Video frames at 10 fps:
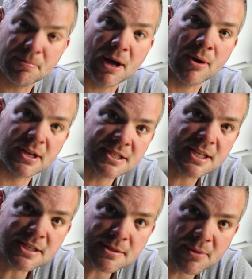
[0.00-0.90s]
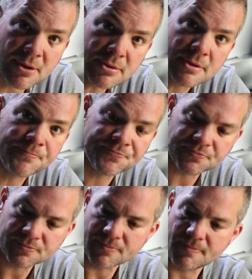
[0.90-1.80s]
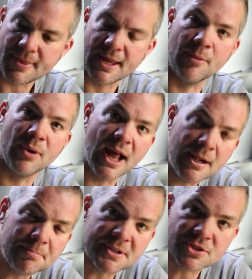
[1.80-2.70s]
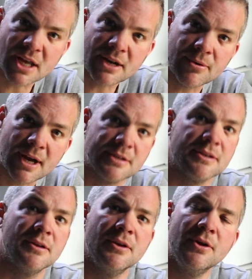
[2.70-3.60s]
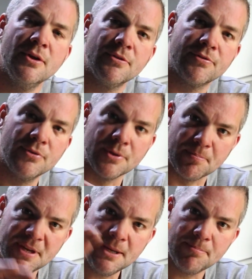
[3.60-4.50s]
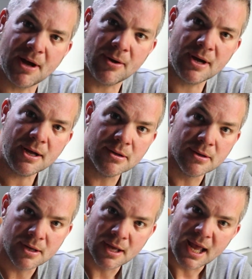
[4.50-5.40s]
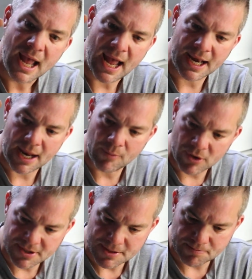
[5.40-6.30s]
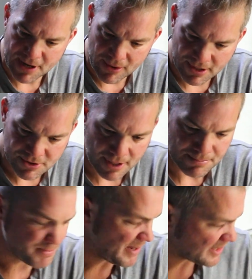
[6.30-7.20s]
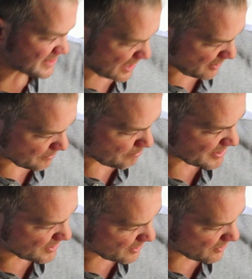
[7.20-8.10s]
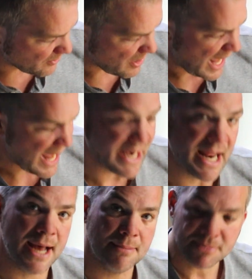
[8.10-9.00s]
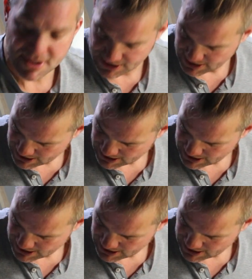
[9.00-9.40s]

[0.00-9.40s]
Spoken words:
power assist mode. It will help the generator through the peak power, and then once the power drops back down below 8 amps,